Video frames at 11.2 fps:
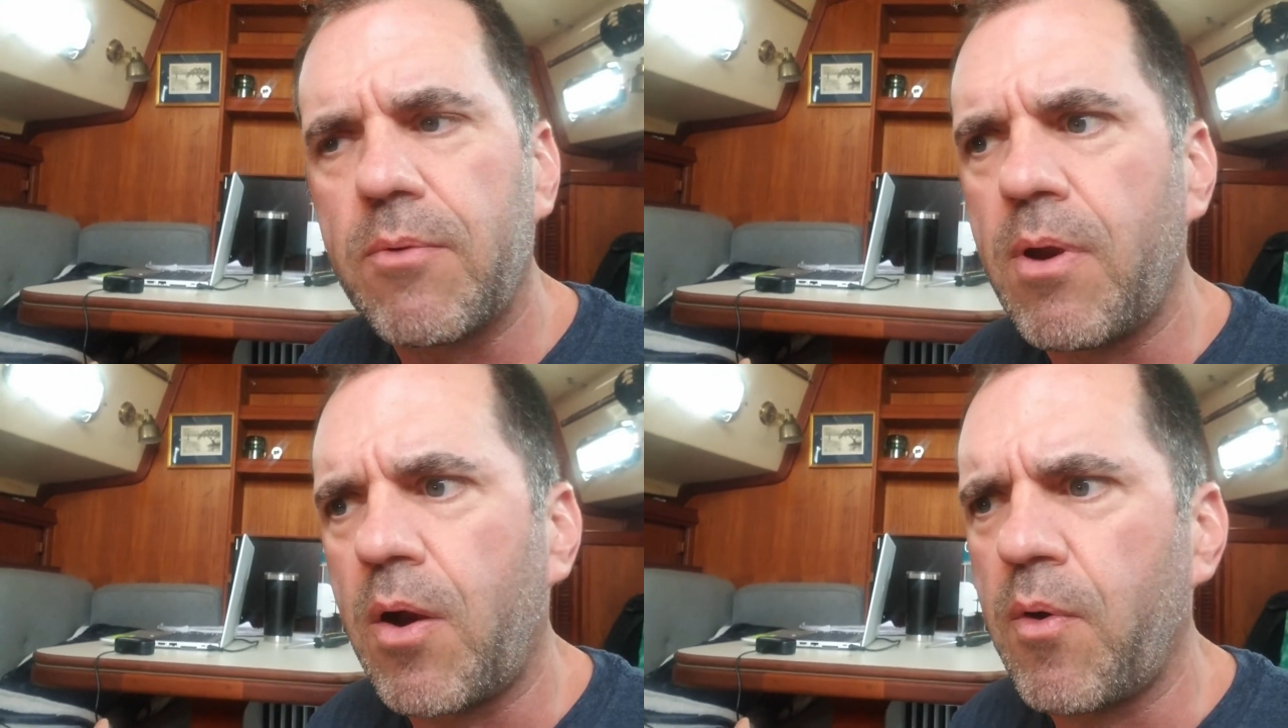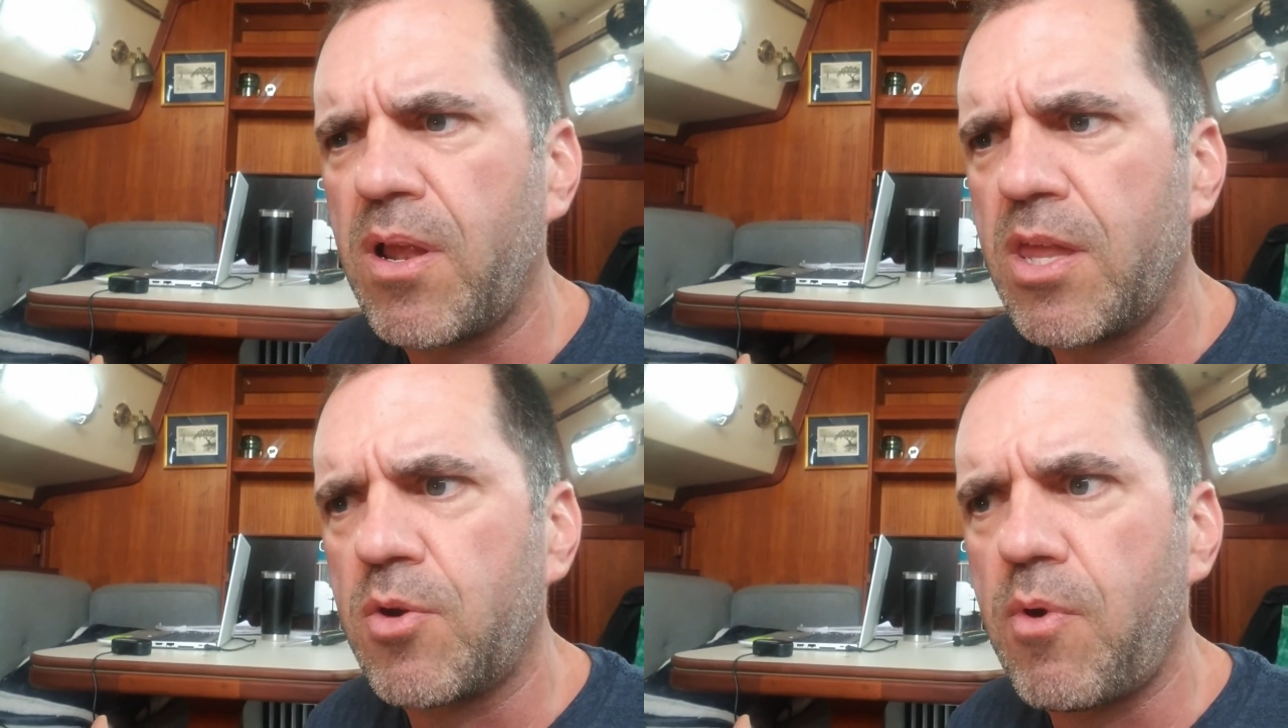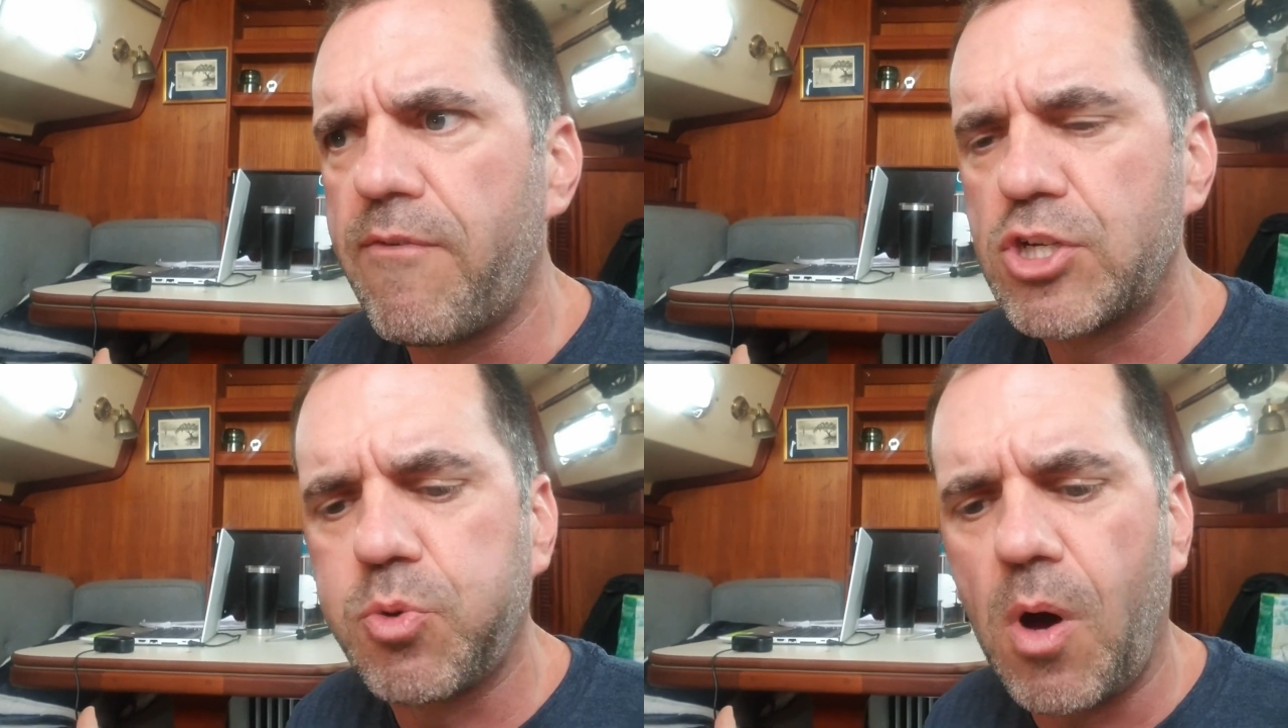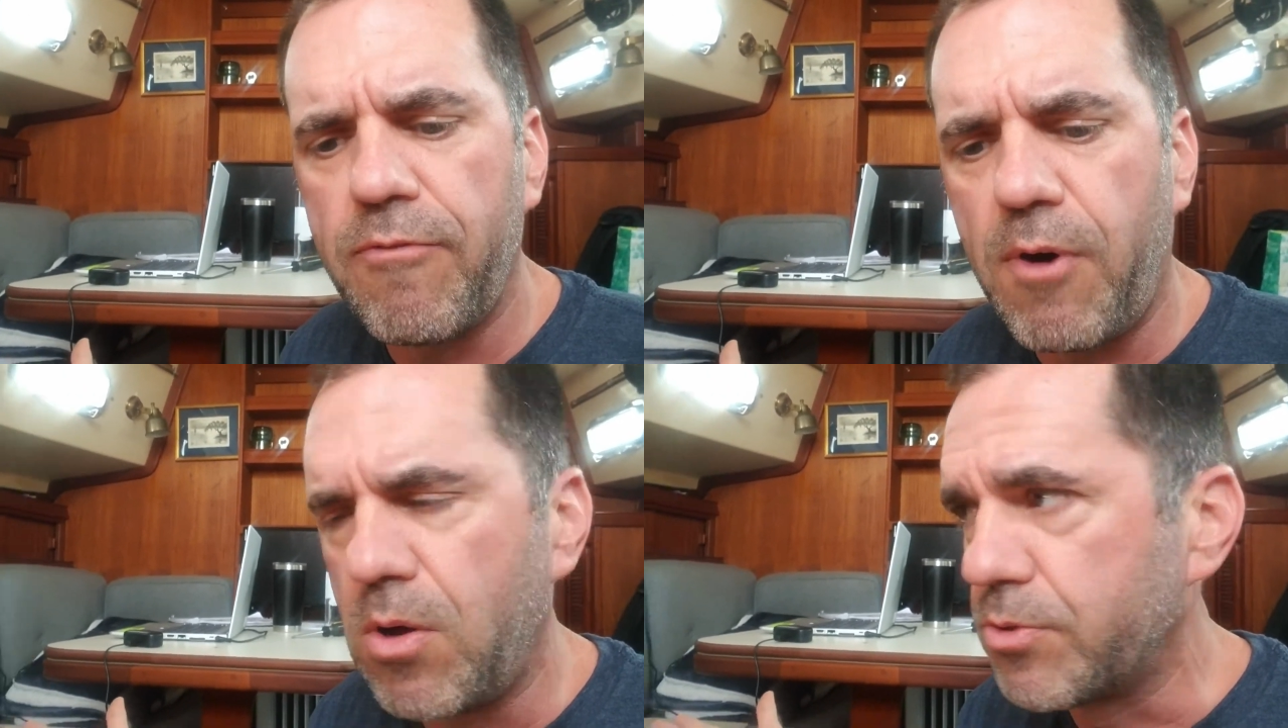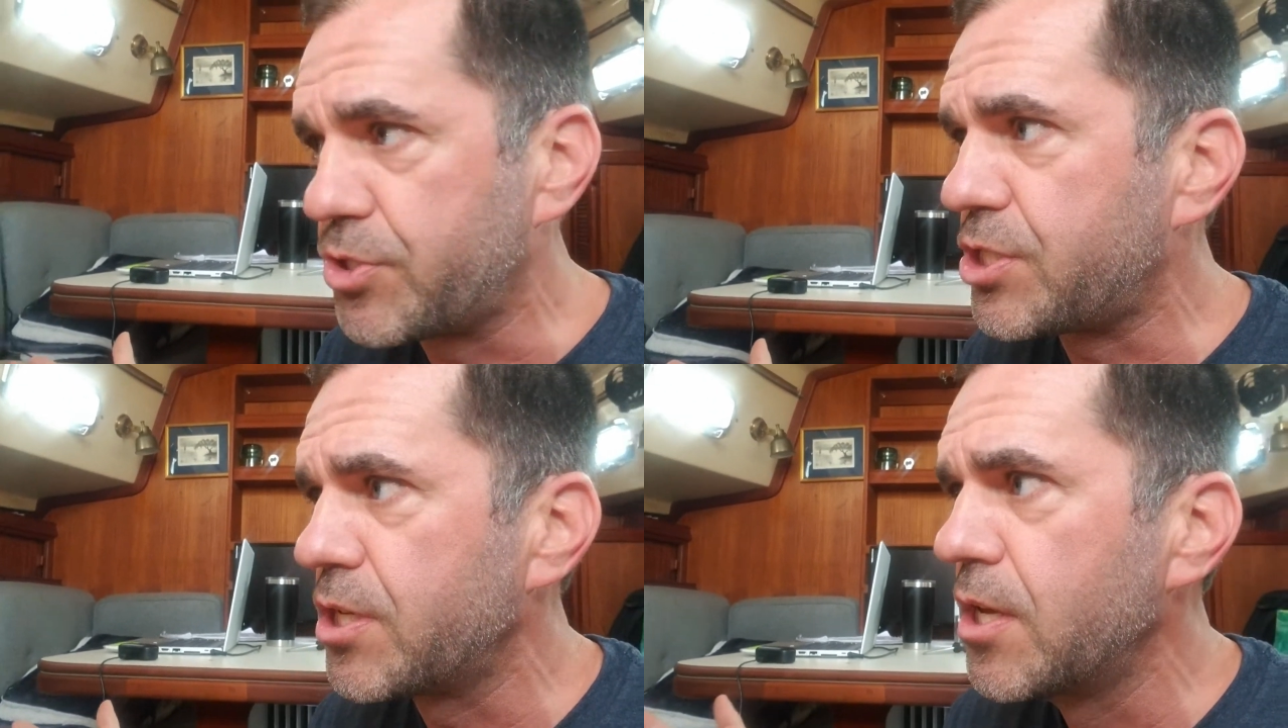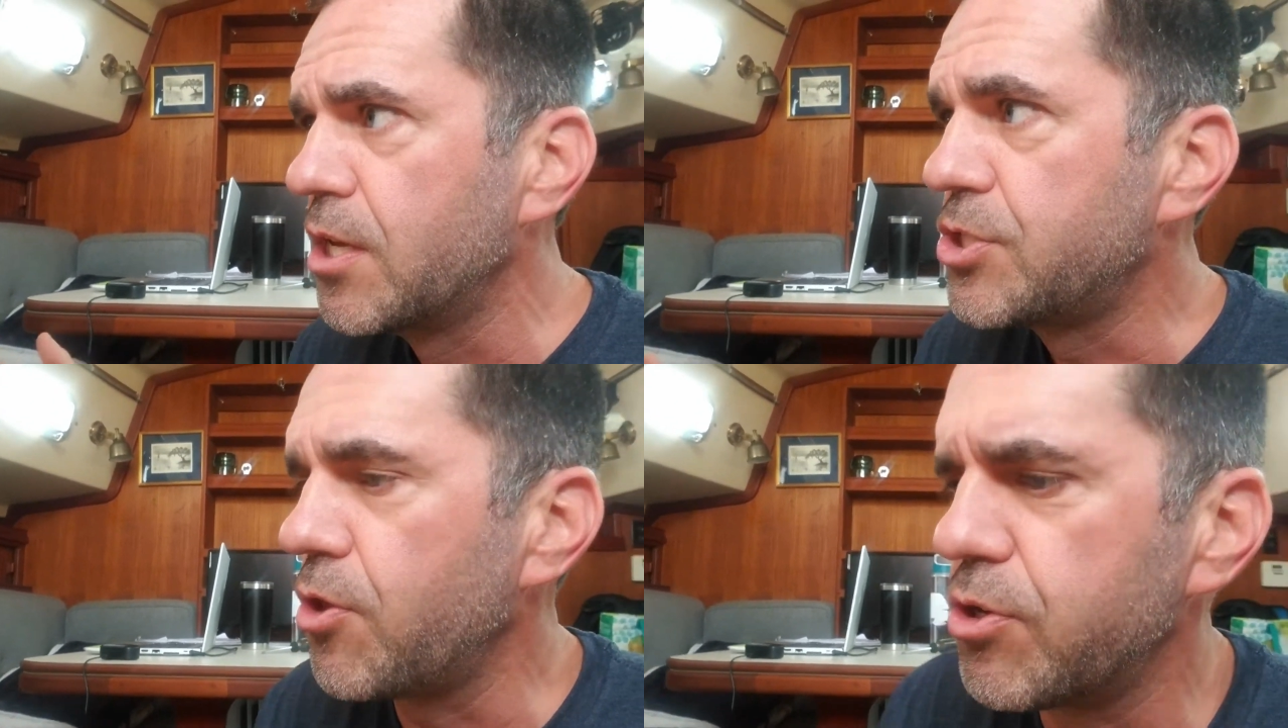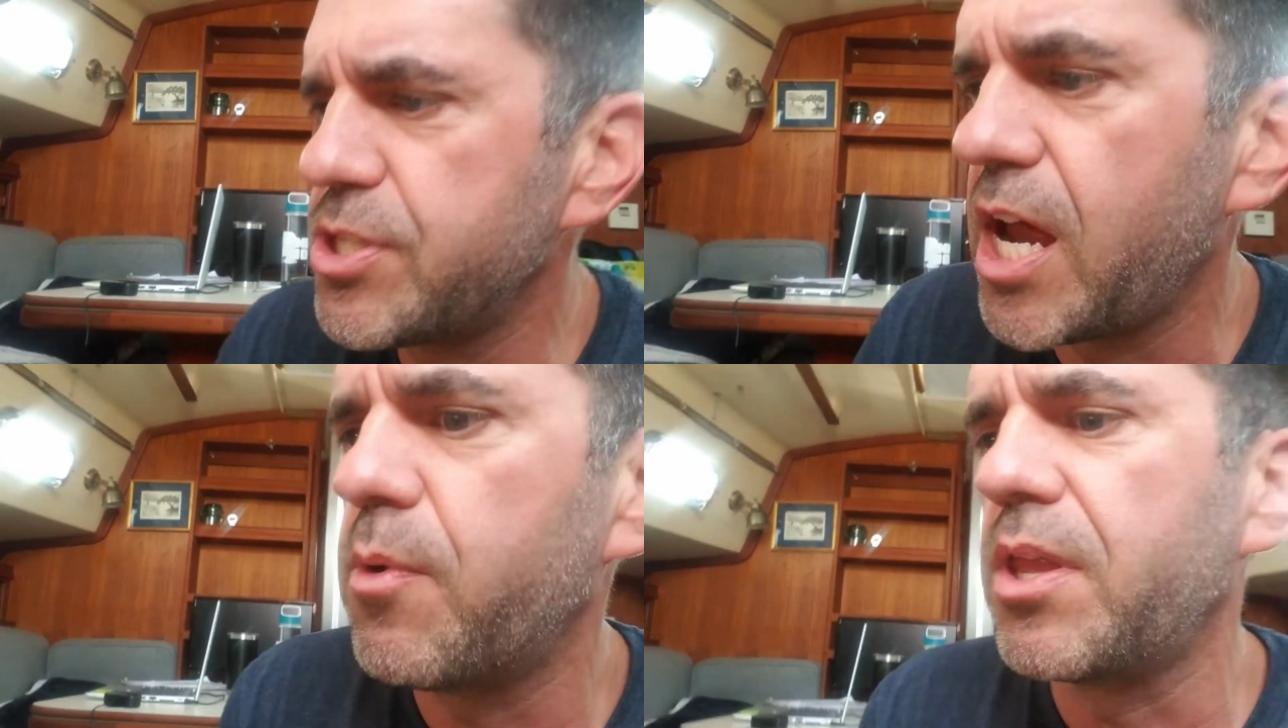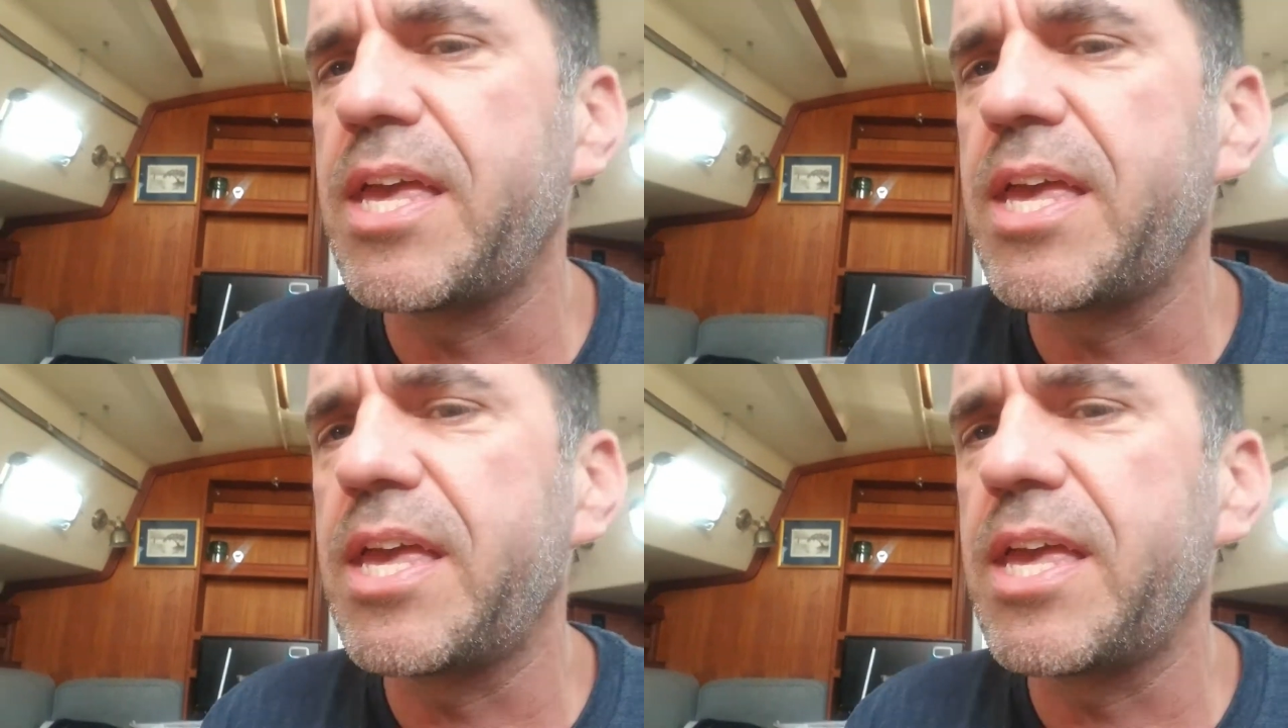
a little over 12 volts. So there's not really